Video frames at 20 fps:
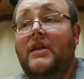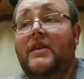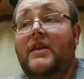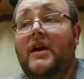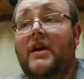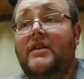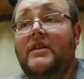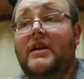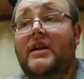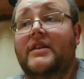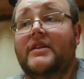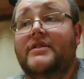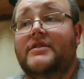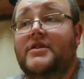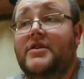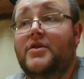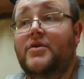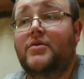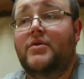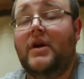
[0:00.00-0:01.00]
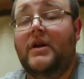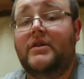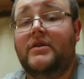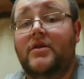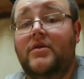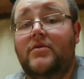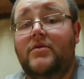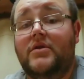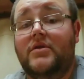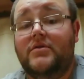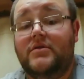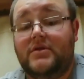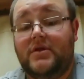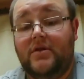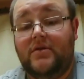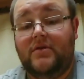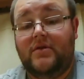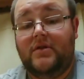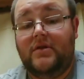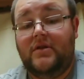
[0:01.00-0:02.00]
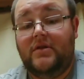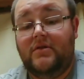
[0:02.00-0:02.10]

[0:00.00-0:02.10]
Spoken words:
The only other two that I do use, so